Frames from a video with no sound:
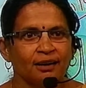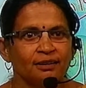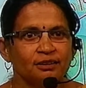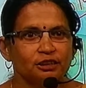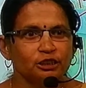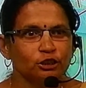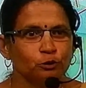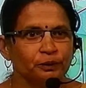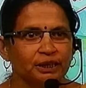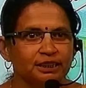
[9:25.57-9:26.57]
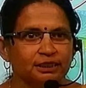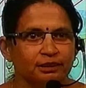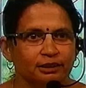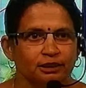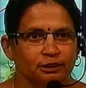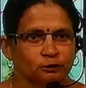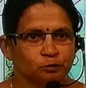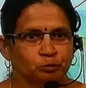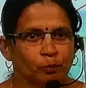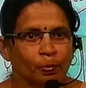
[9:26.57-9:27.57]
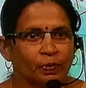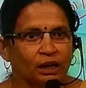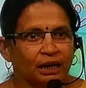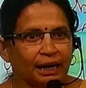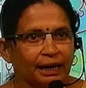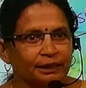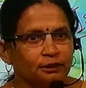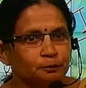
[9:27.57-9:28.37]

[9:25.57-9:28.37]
equally green, and